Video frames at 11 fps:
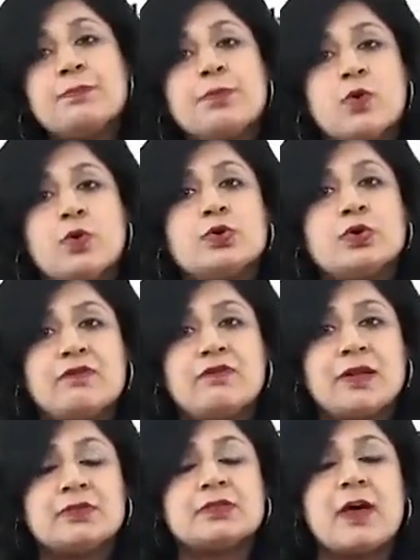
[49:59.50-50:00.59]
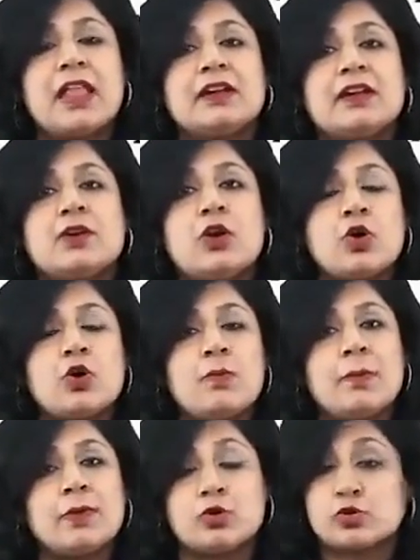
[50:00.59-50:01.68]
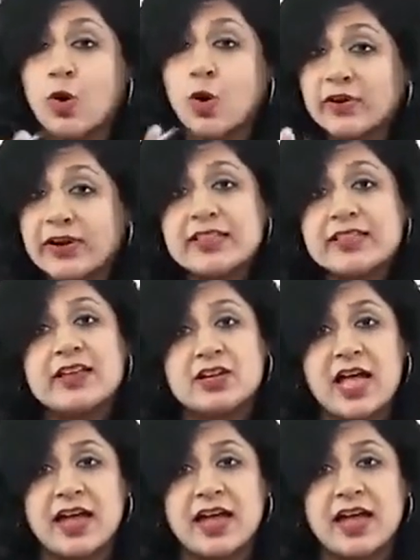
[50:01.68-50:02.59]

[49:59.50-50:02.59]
prone to develop this malignant glaucoma because already their